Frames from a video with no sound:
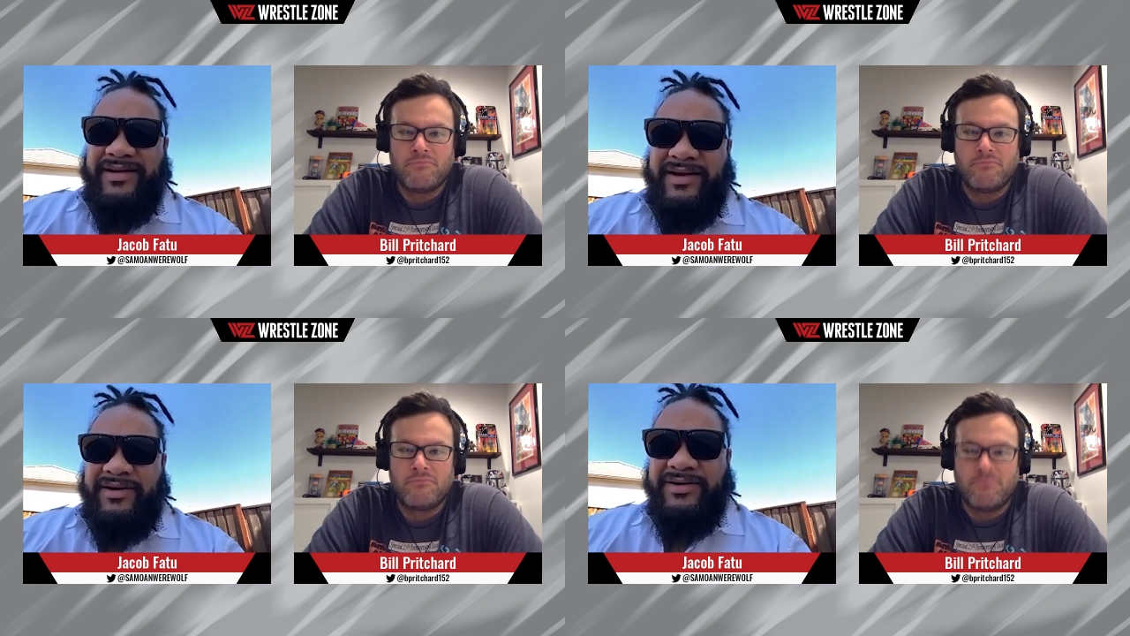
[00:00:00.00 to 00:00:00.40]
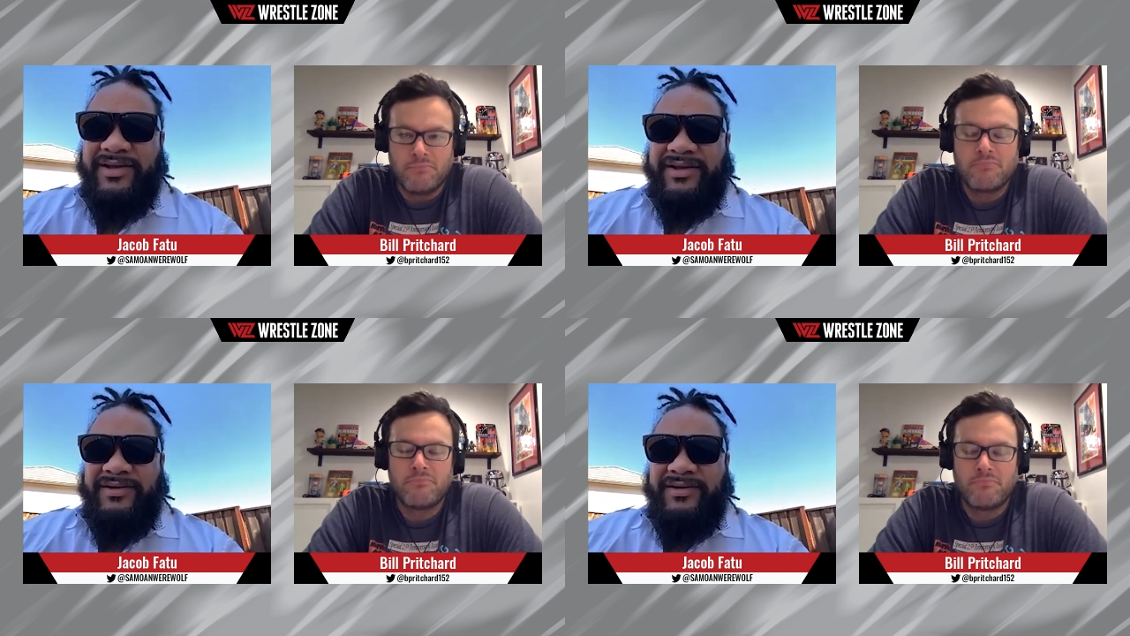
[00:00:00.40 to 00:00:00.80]
Speaker 1: go,
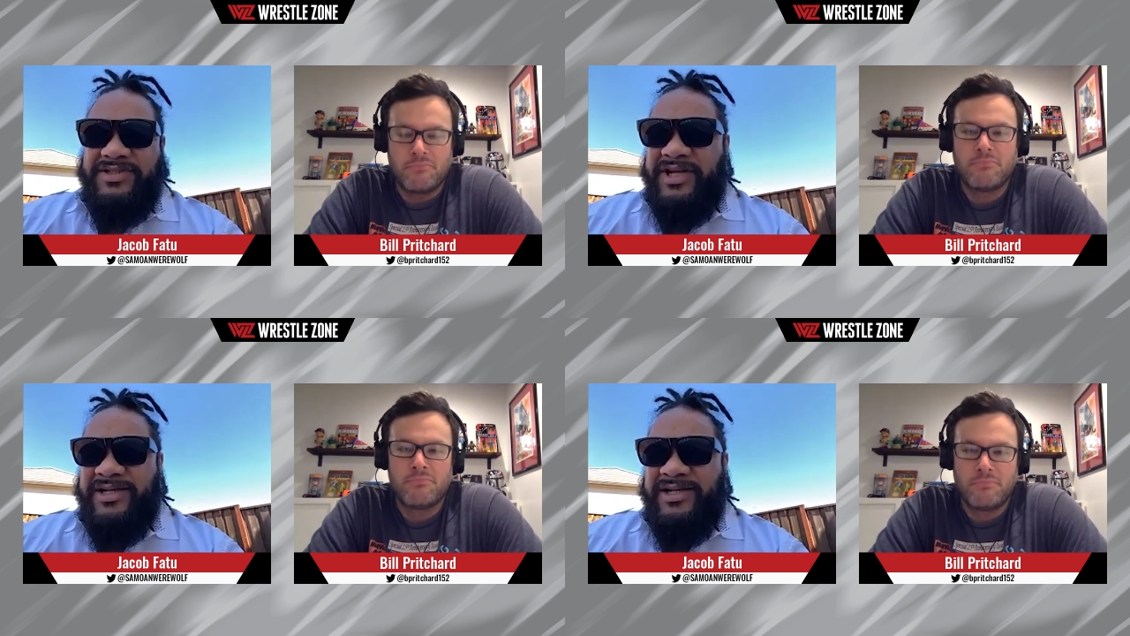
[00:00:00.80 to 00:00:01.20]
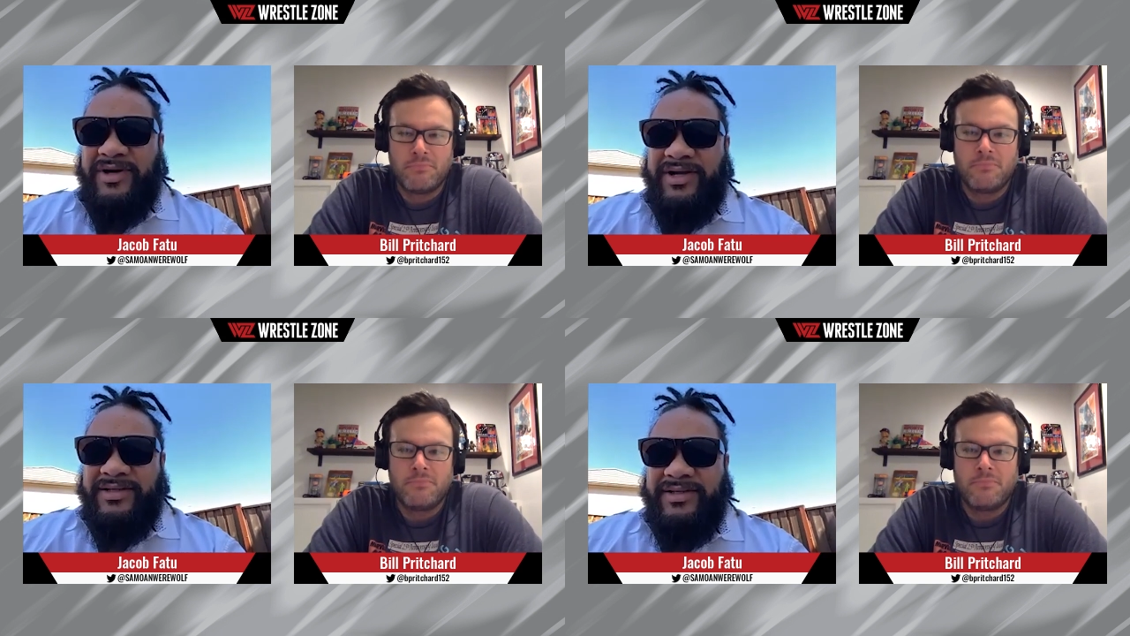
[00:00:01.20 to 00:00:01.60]
you know, and change
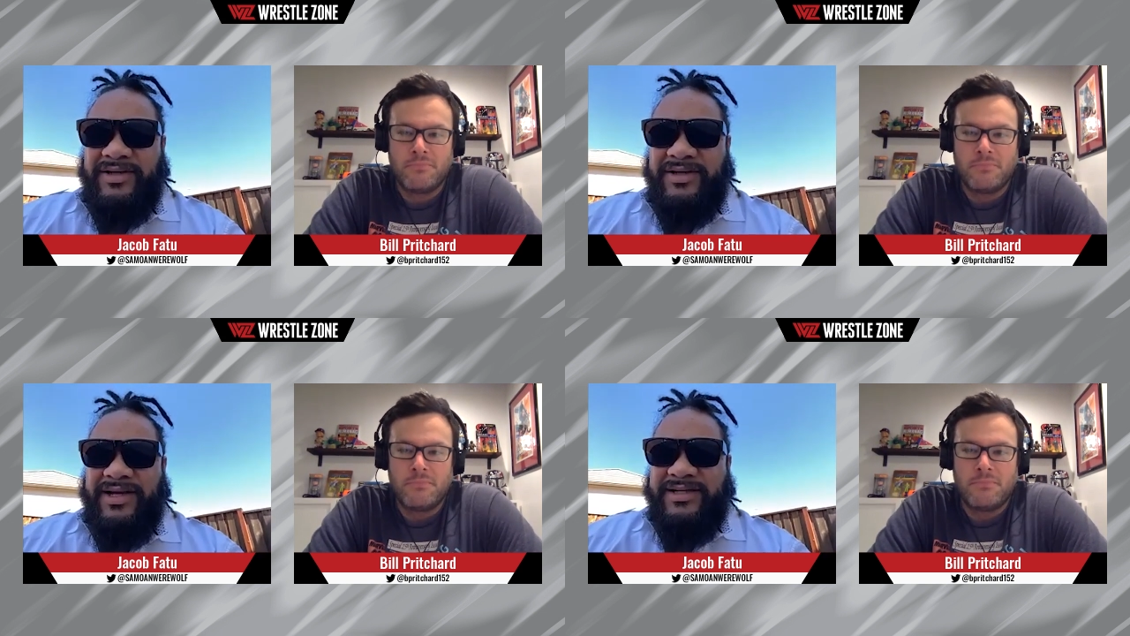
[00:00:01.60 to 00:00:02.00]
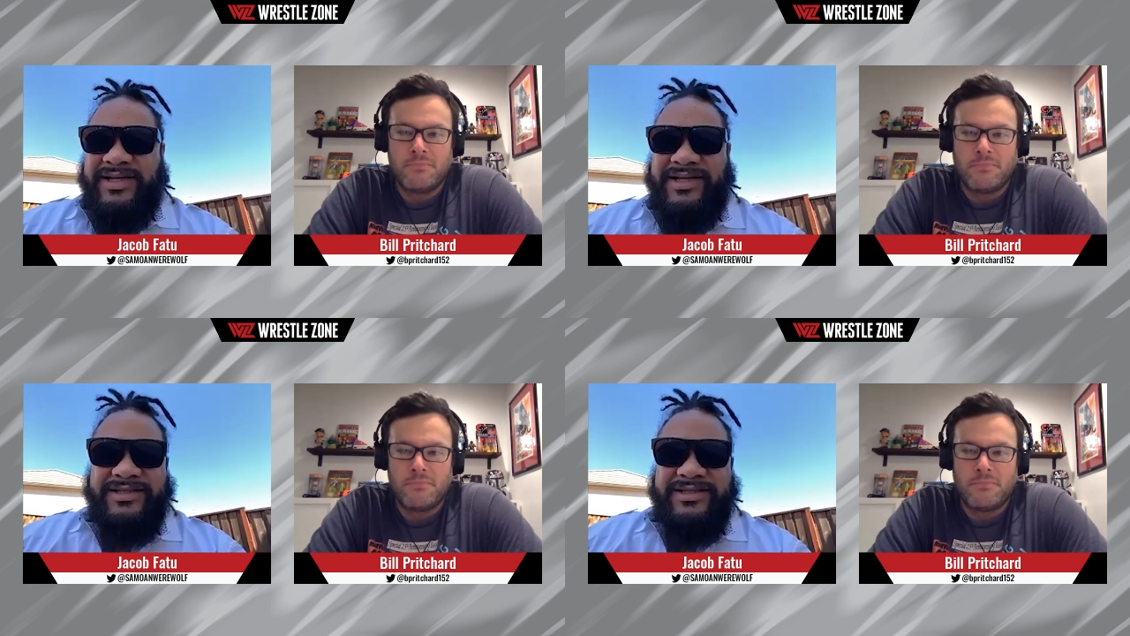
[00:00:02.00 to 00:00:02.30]
way. You know, like I said,